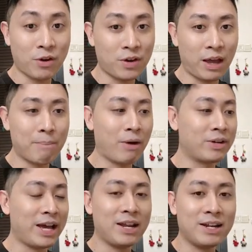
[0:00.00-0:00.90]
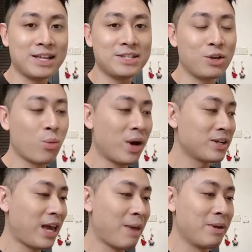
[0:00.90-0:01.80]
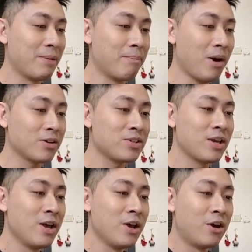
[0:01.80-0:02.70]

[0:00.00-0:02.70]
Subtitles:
talking about that, let's see what came in the box.